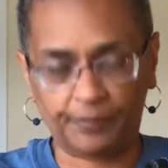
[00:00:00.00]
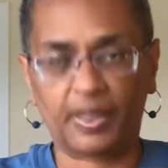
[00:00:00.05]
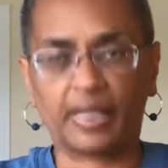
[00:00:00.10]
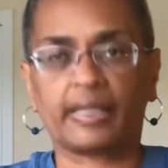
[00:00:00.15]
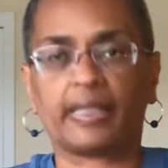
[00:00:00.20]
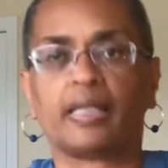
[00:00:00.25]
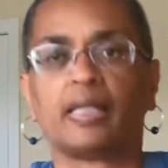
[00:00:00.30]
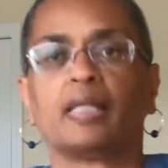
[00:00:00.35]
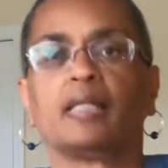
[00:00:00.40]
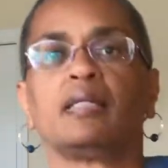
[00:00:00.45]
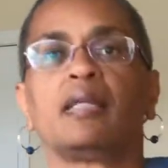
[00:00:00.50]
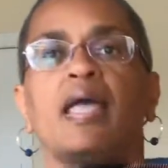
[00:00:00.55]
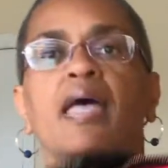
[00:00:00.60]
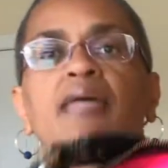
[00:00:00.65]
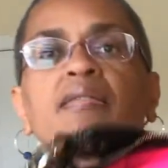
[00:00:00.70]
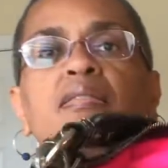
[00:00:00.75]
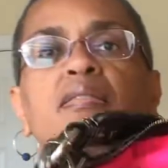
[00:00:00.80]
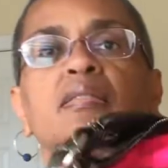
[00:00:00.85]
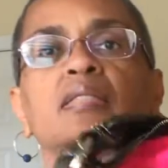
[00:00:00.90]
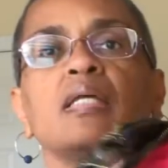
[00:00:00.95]
Again,
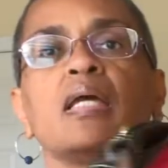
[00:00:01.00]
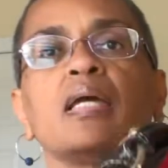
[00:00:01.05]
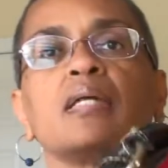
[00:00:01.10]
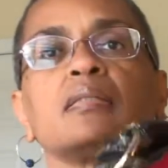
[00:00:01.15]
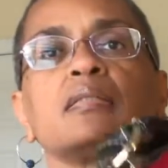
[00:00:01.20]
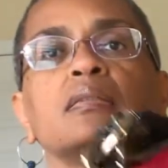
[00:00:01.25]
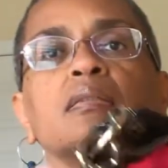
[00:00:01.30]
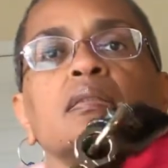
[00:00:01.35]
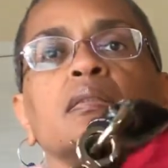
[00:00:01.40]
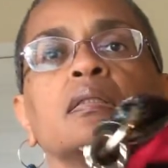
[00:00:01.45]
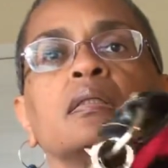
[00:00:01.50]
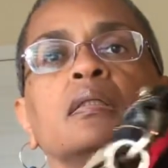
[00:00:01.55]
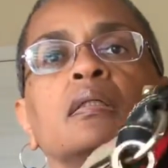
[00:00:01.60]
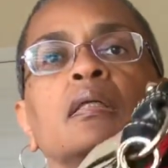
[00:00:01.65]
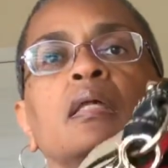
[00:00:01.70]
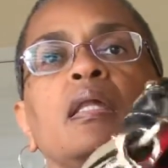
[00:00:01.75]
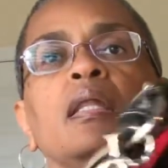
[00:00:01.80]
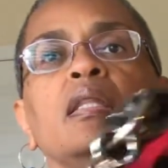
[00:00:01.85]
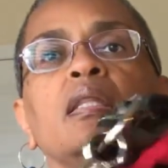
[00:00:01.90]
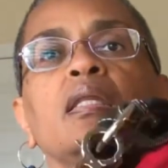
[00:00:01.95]
SDS,
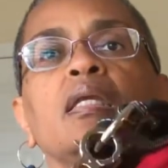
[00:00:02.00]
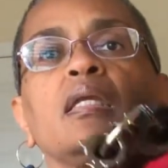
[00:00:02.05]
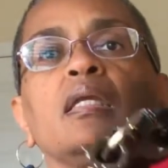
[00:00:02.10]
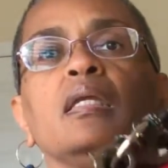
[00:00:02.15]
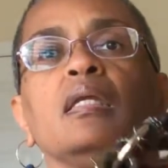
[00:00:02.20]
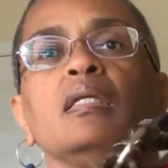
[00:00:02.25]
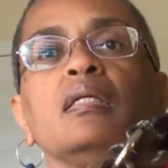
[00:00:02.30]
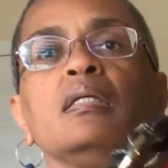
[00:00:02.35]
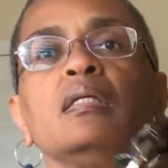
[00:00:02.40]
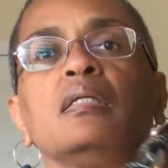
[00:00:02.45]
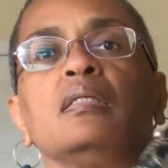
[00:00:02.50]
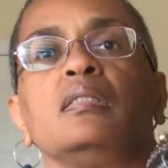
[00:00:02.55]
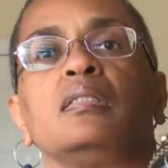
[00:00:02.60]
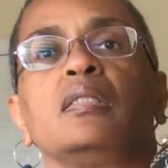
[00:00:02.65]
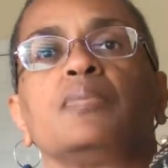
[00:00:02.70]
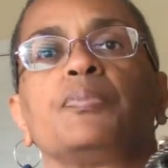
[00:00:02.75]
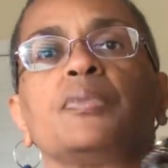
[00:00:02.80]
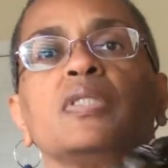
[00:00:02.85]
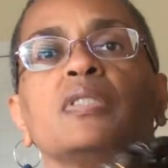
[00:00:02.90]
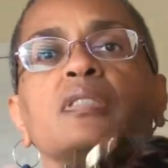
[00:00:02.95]
the
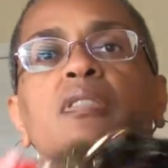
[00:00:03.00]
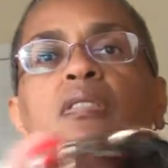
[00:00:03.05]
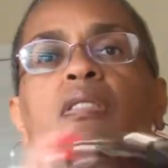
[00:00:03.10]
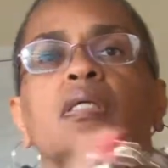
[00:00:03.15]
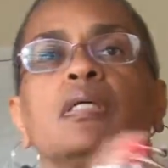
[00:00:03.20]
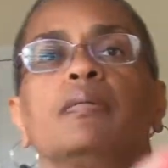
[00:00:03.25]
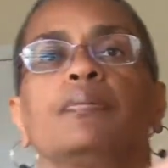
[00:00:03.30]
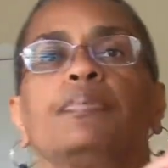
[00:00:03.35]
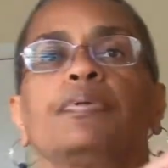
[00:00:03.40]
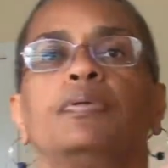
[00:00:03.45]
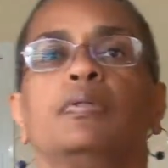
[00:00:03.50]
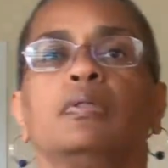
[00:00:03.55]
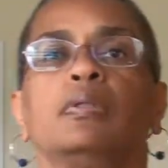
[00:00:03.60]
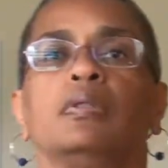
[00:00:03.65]
zip and the slip.